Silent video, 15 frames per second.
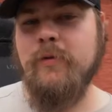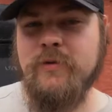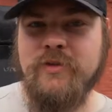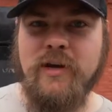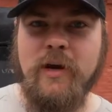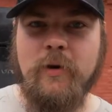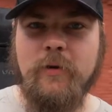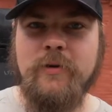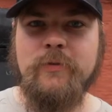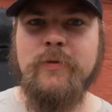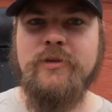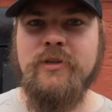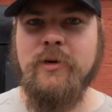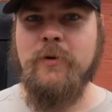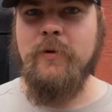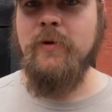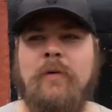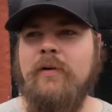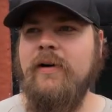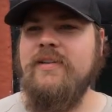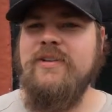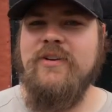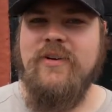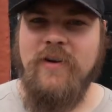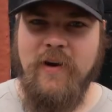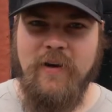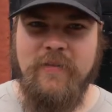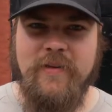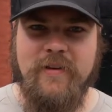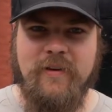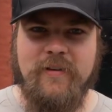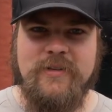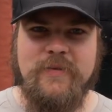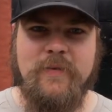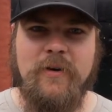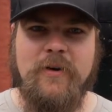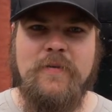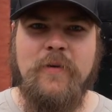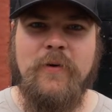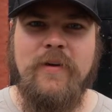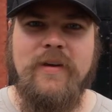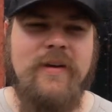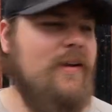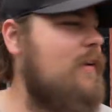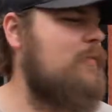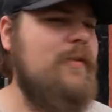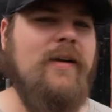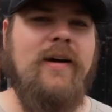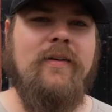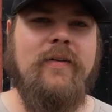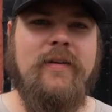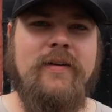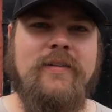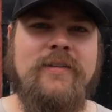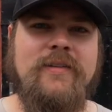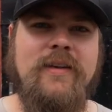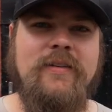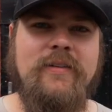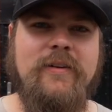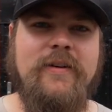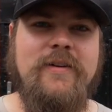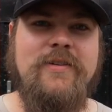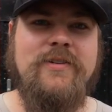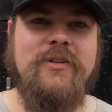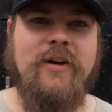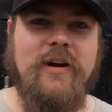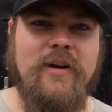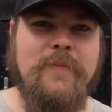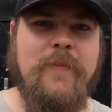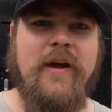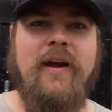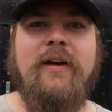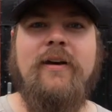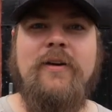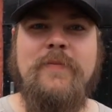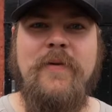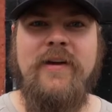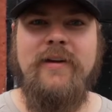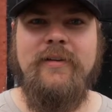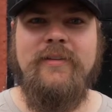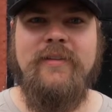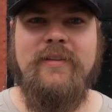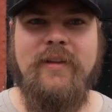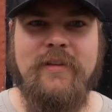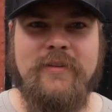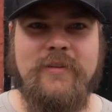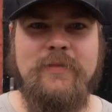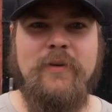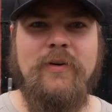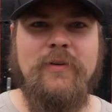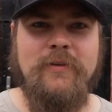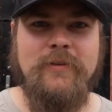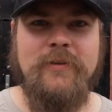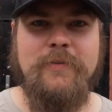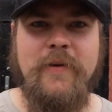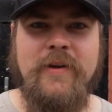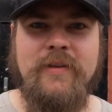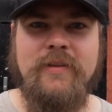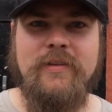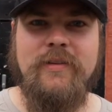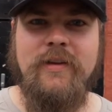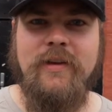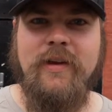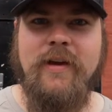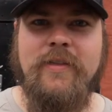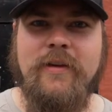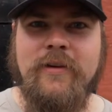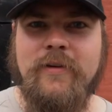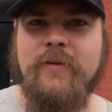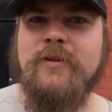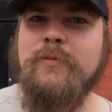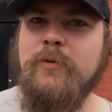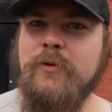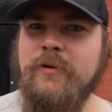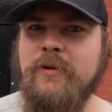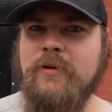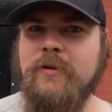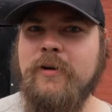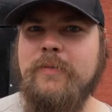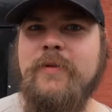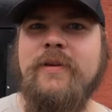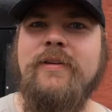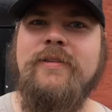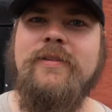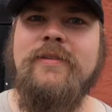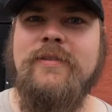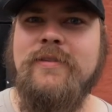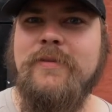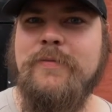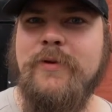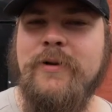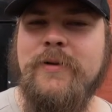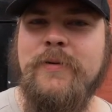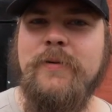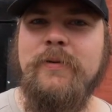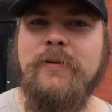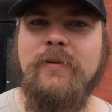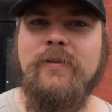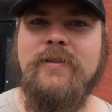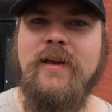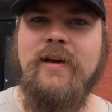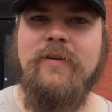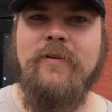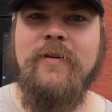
own showers we showed we'll let you know how they are tomorrow morning for now we're gonna settle in try to pack our bags in that small little space and then go explore York because this is a pretty cool little town